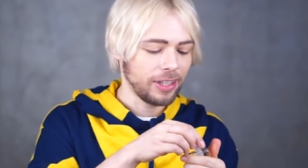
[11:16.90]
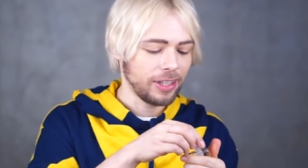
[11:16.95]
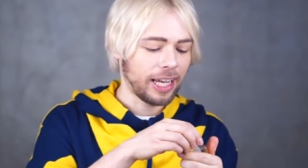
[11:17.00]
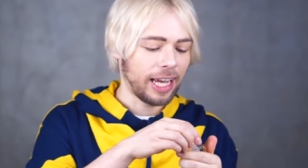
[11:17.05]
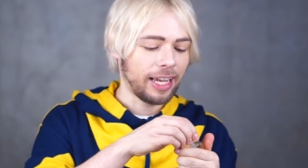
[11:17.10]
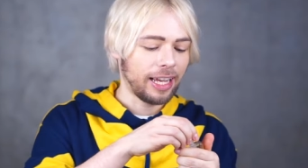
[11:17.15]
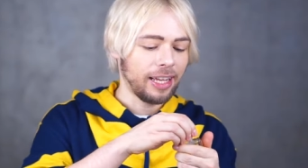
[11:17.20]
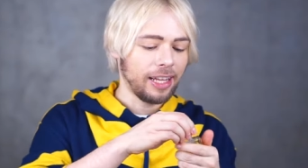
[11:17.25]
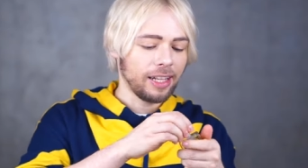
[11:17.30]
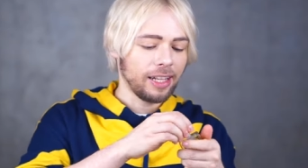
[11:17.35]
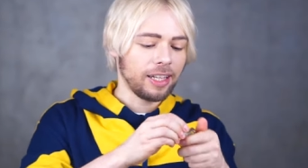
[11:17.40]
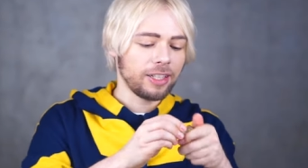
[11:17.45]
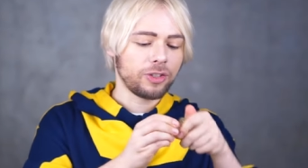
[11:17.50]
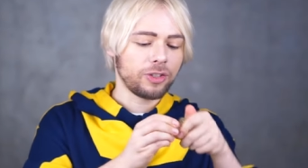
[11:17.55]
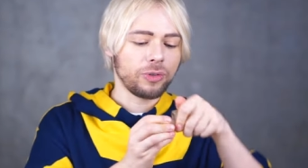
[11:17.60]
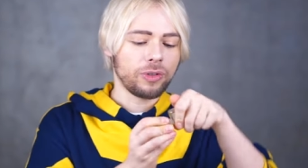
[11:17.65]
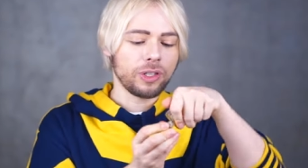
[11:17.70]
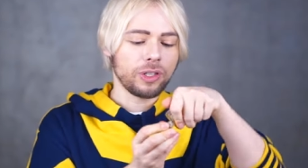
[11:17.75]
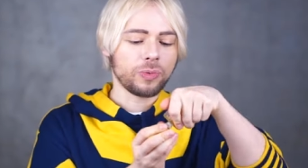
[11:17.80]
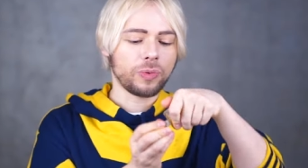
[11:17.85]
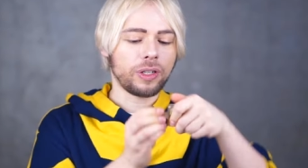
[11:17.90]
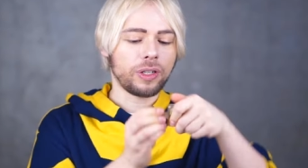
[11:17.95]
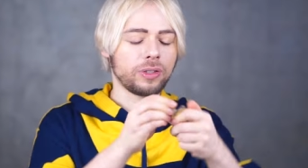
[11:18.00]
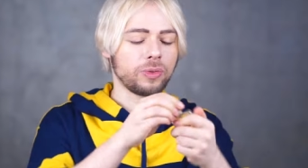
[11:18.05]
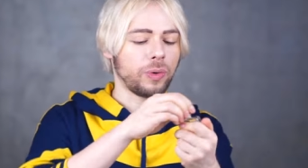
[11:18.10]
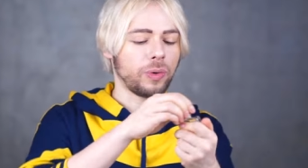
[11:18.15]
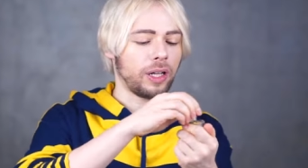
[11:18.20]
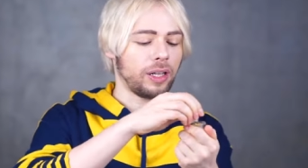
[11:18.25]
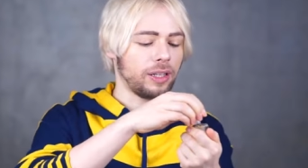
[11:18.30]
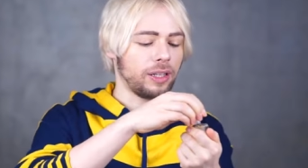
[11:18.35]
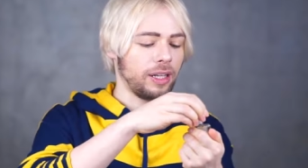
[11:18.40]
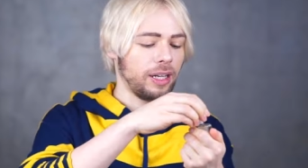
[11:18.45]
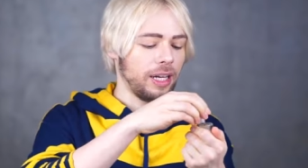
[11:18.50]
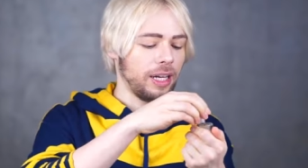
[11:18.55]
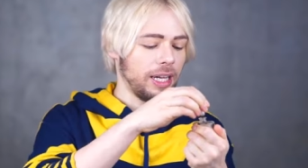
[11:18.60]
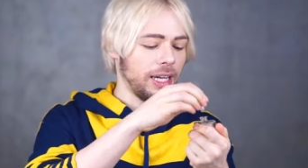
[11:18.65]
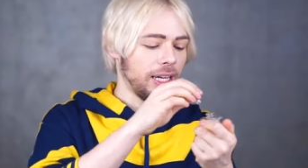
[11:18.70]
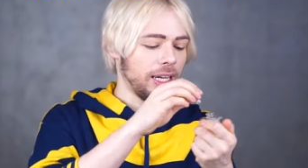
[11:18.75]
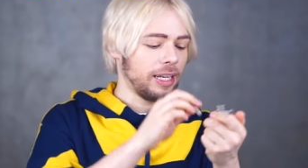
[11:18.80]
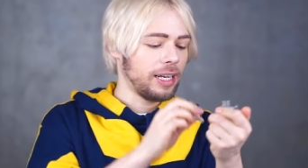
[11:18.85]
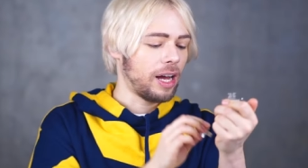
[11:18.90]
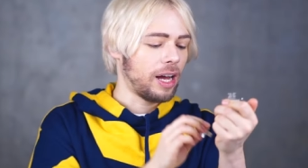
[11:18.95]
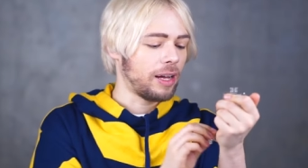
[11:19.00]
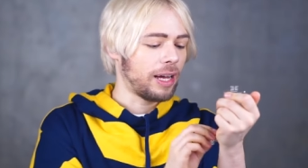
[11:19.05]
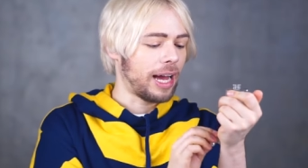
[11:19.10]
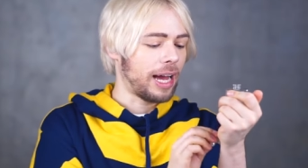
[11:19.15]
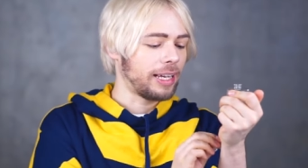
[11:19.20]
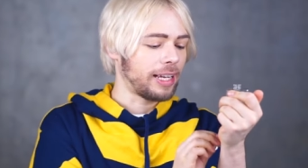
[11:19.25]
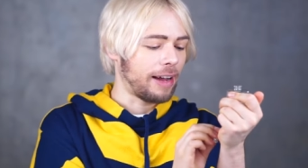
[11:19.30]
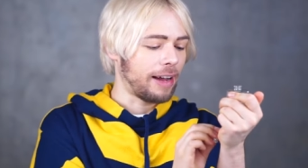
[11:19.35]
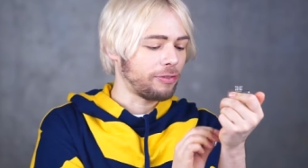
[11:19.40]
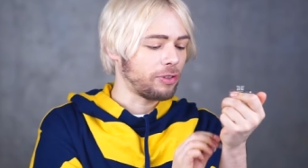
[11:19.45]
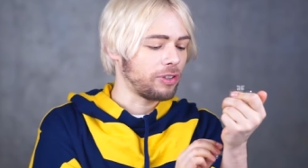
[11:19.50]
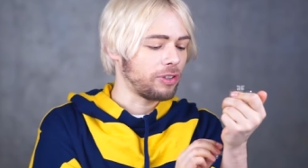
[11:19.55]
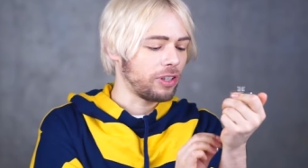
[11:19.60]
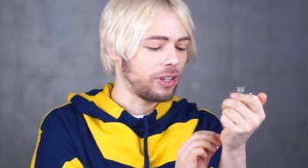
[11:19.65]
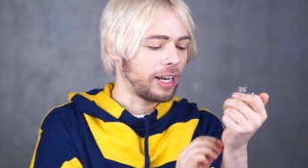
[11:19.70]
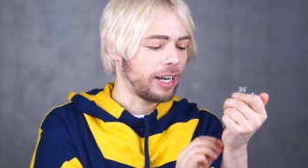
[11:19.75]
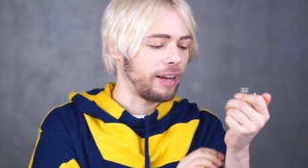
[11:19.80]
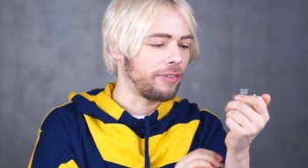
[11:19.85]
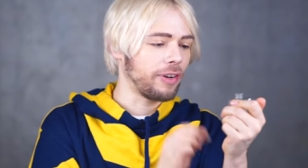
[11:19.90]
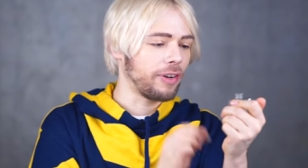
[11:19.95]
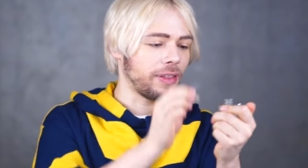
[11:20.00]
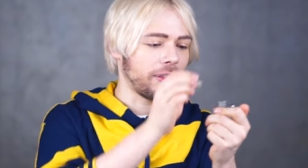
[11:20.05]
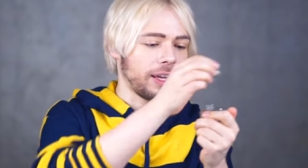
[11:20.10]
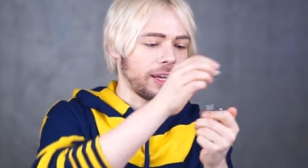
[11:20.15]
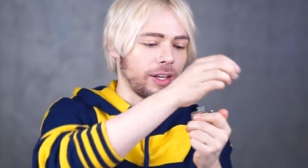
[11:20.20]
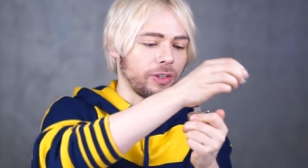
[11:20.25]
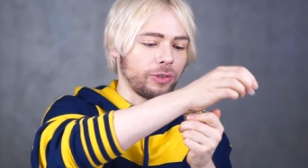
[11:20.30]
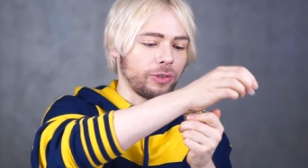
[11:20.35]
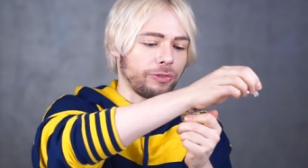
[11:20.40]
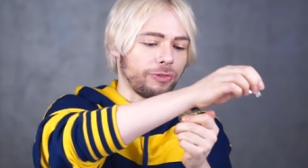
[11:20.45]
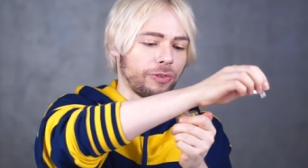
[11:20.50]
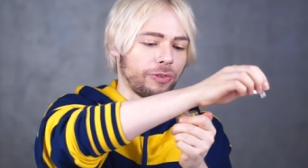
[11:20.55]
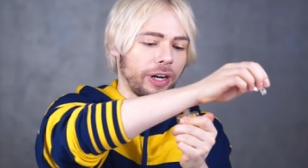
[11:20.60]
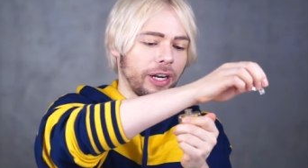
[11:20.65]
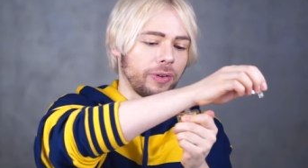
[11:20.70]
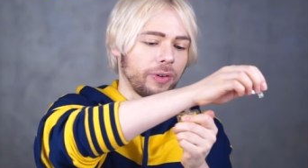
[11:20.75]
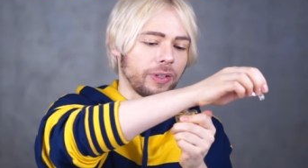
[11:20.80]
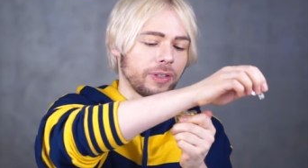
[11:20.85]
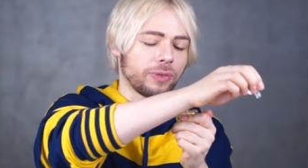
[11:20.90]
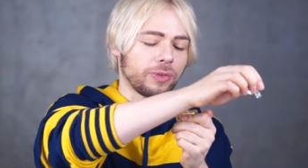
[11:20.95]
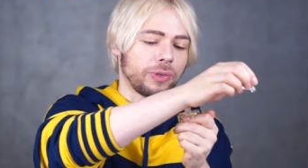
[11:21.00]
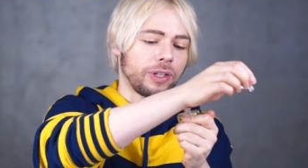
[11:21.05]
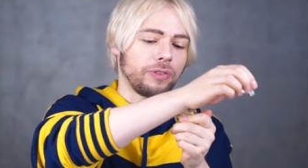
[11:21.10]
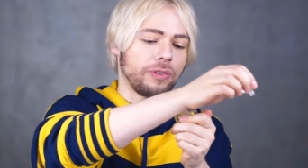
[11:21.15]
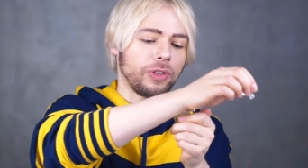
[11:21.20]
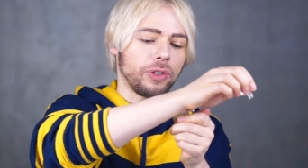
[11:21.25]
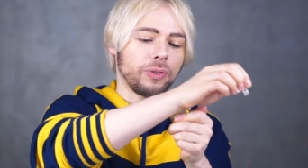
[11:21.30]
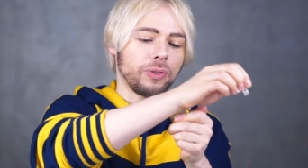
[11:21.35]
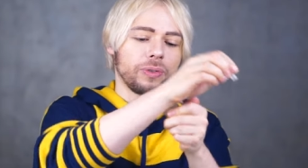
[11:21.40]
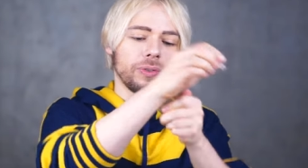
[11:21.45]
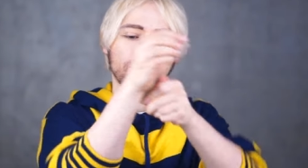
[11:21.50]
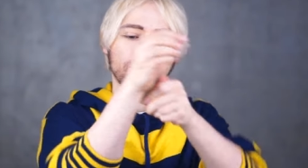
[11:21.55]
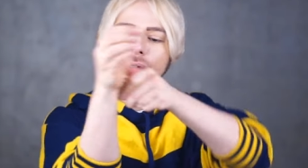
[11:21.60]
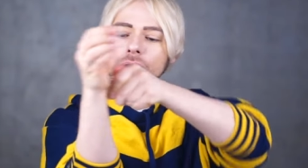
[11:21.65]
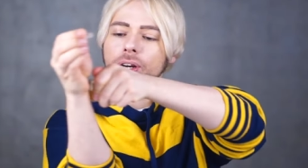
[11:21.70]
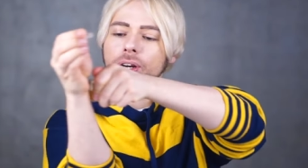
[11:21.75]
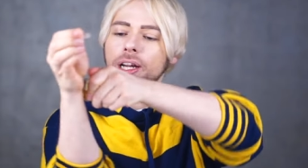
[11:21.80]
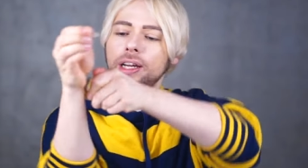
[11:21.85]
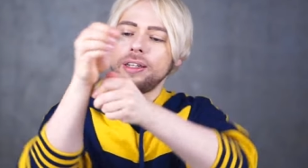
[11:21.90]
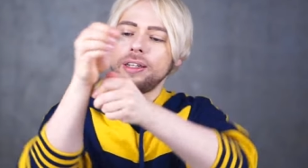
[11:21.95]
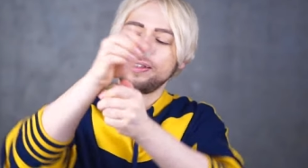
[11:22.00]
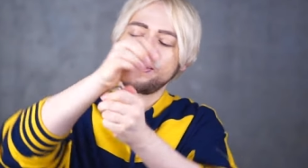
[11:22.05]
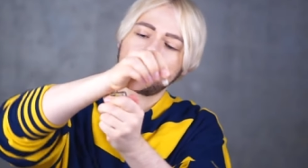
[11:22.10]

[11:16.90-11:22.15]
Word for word: Okay, let's do this one as well. Now, I have to turn everything into fragrance review. Great.